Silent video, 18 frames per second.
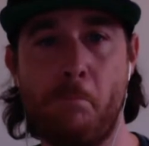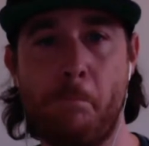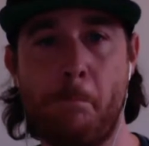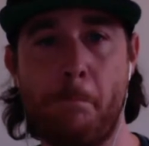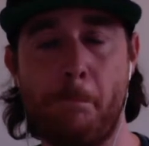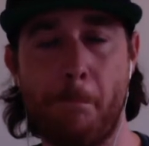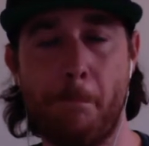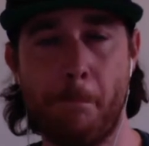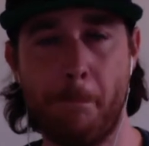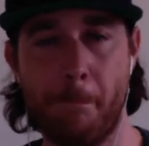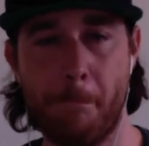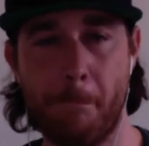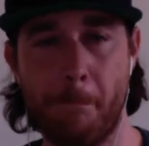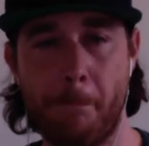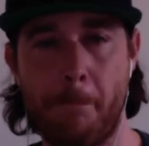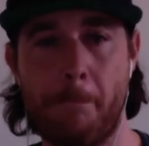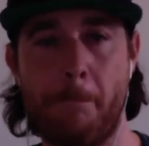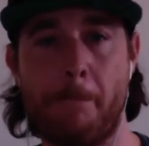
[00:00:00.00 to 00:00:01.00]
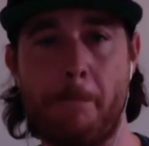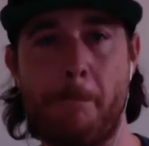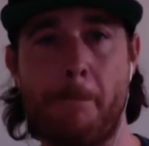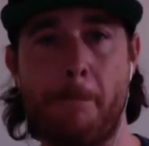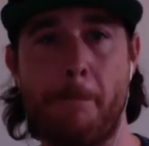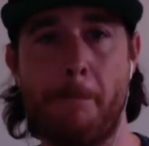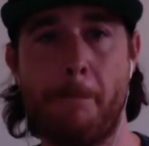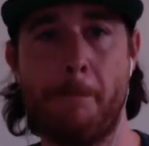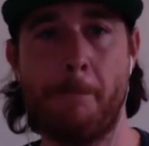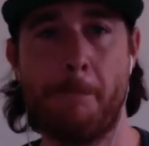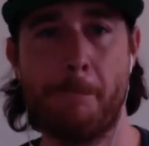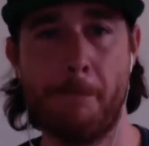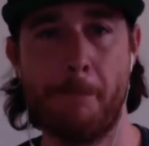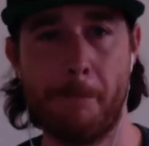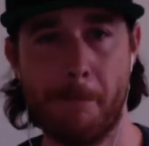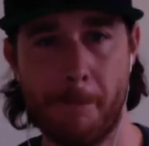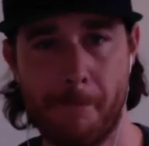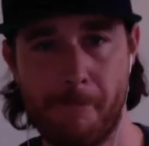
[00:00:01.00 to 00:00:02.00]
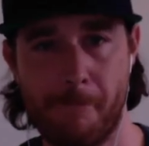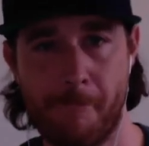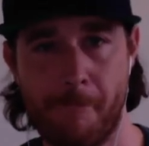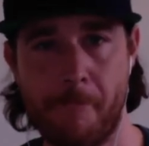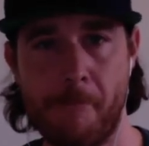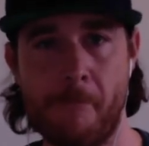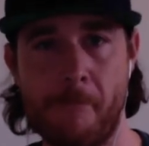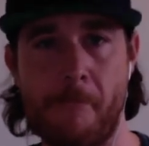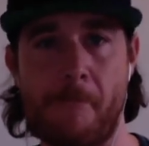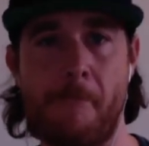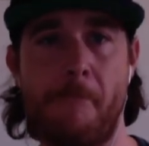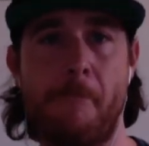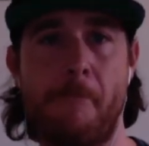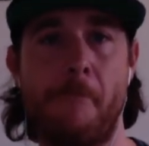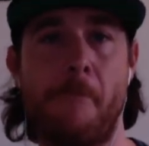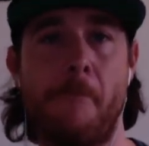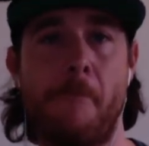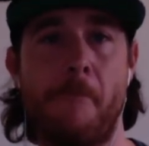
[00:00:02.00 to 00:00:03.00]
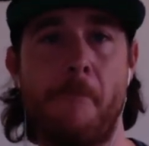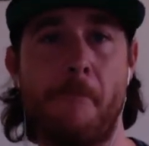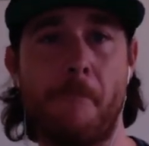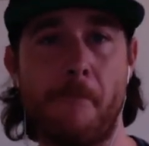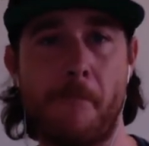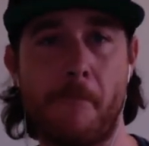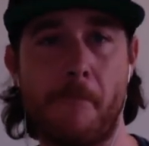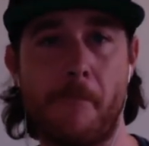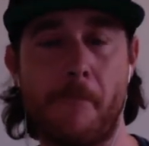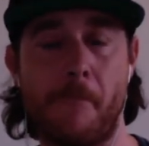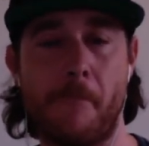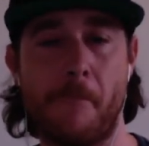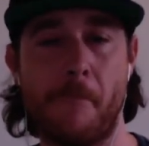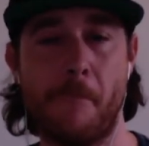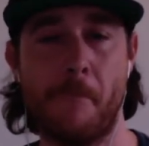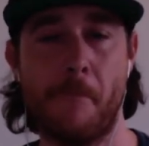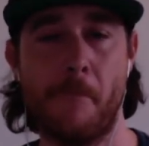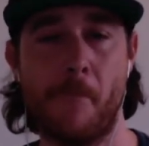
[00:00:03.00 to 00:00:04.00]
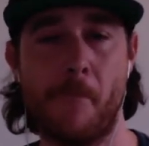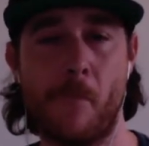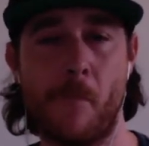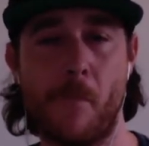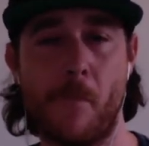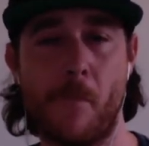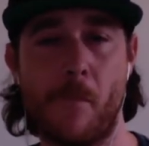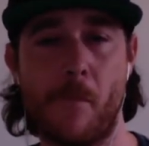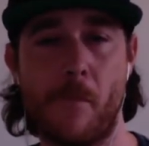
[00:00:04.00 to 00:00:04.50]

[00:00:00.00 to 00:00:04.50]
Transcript: (not speaking)